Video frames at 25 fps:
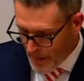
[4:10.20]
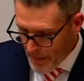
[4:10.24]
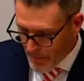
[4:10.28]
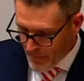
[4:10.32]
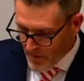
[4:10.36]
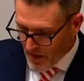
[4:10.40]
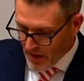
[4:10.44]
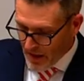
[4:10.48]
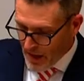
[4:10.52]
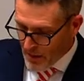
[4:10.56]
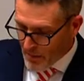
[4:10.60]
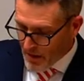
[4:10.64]

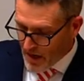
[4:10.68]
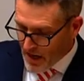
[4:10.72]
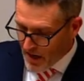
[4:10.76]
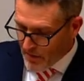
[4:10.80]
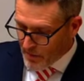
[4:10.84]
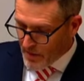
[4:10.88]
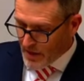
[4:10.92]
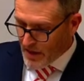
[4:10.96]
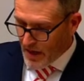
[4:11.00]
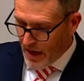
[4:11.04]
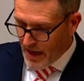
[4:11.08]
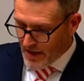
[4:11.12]
The Labor
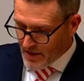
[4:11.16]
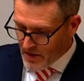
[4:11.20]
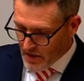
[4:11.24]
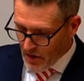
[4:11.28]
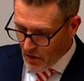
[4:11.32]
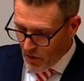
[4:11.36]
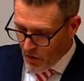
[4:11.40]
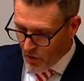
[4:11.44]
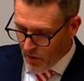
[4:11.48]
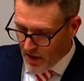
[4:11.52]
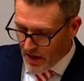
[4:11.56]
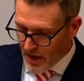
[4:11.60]
government has
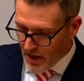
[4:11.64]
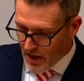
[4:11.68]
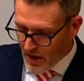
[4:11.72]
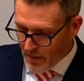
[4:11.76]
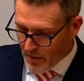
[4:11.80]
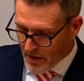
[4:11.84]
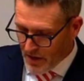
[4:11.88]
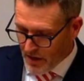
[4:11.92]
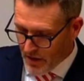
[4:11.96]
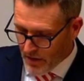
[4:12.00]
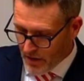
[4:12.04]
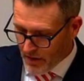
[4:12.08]
already
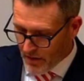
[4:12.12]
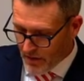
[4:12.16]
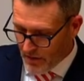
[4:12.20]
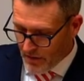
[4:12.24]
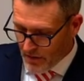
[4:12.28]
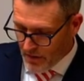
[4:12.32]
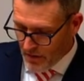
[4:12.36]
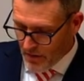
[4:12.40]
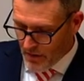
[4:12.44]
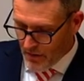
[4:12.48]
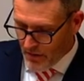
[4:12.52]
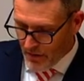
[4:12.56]
committed
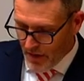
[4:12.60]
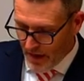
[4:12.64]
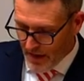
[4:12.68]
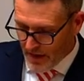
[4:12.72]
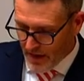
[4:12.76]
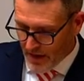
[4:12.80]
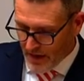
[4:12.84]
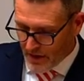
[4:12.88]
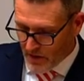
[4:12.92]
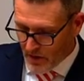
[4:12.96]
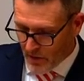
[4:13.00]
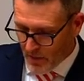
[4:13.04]

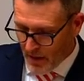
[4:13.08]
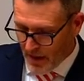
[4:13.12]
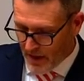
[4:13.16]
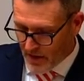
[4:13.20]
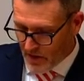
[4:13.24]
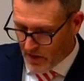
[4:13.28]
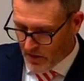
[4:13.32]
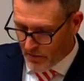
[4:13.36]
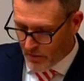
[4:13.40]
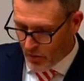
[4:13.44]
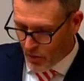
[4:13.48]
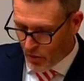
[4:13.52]
funding to better
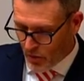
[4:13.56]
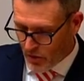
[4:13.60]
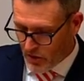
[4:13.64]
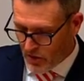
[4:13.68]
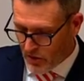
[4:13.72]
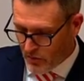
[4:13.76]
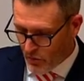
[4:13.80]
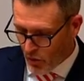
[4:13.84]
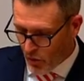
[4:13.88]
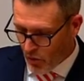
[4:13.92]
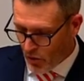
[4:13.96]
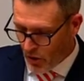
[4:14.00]
support
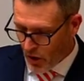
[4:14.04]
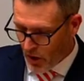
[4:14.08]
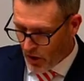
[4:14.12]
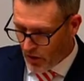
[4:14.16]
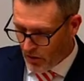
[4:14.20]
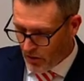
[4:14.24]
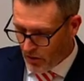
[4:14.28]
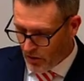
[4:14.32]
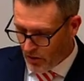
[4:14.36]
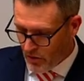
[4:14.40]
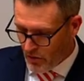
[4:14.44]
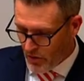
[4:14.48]
small
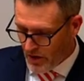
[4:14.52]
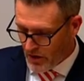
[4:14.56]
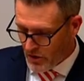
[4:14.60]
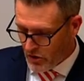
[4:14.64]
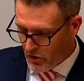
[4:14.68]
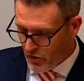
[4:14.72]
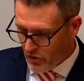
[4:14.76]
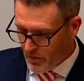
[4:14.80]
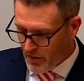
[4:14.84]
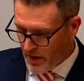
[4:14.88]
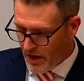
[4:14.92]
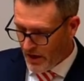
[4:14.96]
local and
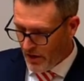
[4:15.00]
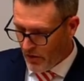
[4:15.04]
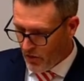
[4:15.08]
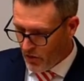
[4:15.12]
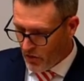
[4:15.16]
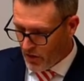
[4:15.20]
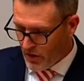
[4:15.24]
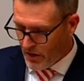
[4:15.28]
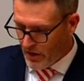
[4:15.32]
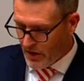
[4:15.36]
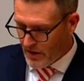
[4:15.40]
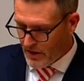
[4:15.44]
regional media
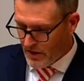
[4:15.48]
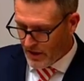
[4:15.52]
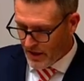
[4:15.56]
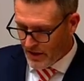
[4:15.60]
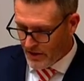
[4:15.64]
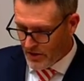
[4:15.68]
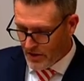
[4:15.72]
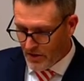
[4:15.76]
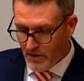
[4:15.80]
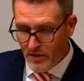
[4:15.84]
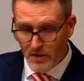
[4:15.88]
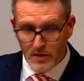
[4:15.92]

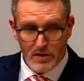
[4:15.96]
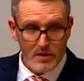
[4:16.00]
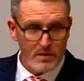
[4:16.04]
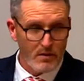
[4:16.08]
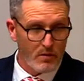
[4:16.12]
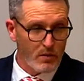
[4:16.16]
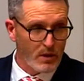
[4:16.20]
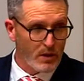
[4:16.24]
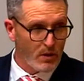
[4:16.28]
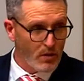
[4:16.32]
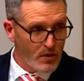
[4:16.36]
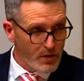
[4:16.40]
organisations.
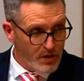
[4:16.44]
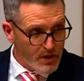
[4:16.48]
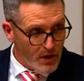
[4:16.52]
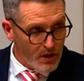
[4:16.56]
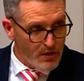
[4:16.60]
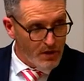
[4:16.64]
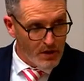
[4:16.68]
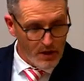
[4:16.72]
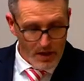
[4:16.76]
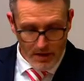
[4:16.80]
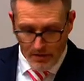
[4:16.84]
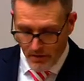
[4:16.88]
We'll also
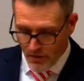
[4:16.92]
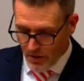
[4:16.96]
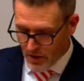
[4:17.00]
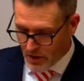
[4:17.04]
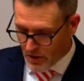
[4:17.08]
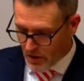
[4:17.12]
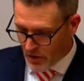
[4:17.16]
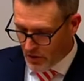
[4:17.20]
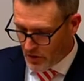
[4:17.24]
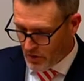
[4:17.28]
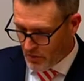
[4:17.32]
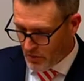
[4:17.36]
deliver a
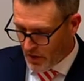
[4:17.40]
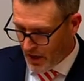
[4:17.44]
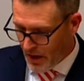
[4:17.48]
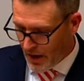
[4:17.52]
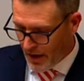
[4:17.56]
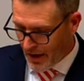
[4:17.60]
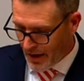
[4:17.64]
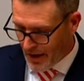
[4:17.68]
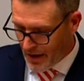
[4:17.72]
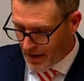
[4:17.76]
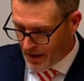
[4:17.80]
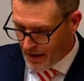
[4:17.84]
news
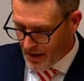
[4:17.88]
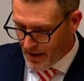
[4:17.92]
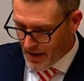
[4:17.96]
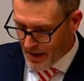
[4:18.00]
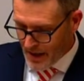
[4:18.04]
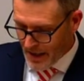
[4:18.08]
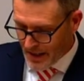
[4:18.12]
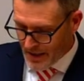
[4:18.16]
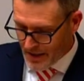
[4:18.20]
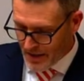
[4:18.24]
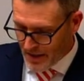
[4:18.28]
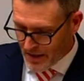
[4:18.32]
media
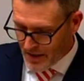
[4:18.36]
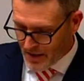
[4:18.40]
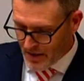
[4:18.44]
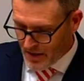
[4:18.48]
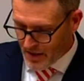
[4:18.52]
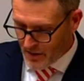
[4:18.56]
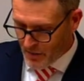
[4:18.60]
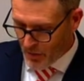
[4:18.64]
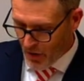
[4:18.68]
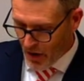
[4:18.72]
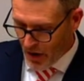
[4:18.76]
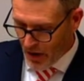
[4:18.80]

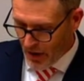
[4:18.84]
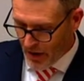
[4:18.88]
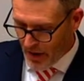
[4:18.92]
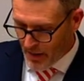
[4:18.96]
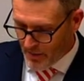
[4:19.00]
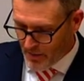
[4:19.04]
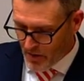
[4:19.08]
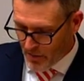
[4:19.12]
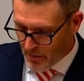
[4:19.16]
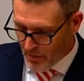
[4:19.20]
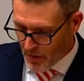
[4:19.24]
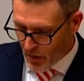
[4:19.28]
assistance
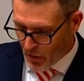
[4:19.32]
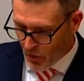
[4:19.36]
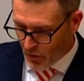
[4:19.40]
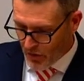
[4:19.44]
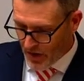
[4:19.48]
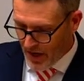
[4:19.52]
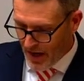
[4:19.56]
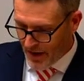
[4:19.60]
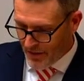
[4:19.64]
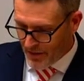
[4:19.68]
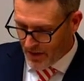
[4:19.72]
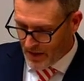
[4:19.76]
program to build
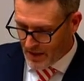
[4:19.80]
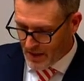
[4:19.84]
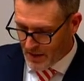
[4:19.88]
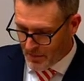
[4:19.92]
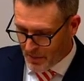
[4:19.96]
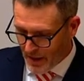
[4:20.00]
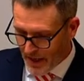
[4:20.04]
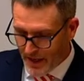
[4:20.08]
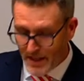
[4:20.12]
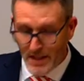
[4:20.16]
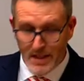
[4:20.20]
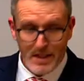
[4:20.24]
the evidence
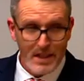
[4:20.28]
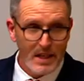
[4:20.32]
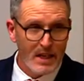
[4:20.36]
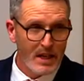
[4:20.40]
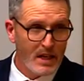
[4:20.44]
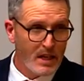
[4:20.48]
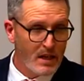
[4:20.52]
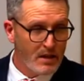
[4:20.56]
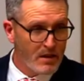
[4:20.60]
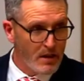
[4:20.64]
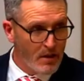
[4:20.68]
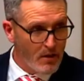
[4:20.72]
base
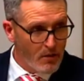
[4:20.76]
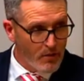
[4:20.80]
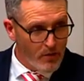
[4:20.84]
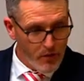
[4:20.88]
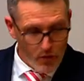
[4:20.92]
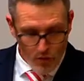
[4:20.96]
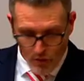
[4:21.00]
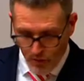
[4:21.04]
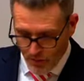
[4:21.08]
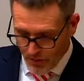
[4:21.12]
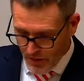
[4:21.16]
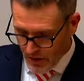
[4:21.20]
that
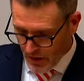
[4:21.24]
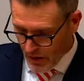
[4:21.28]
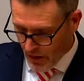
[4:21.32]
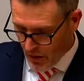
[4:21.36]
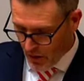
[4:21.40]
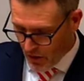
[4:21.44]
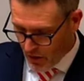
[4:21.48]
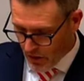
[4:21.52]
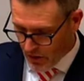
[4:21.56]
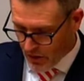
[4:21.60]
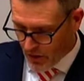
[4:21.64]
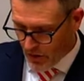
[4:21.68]
informs
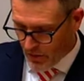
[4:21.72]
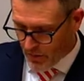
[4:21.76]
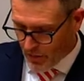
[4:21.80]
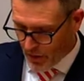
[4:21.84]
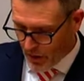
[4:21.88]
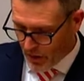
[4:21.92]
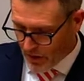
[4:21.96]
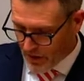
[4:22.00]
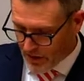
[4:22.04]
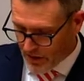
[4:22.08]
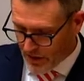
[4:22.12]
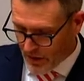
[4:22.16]
longer-term
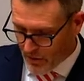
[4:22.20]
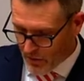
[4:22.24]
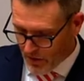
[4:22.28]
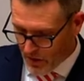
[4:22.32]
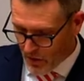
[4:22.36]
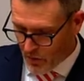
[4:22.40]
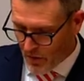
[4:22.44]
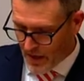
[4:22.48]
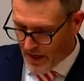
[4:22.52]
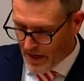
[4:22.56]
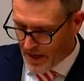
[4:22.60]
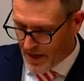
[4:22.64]
policy,
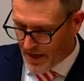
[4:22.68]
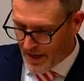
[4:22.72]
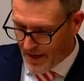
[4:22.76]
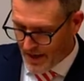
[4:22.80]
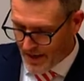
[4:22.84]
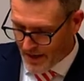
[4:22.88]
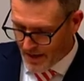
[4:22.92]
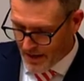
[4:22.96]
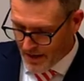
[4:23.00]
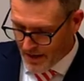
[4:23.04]
which we need.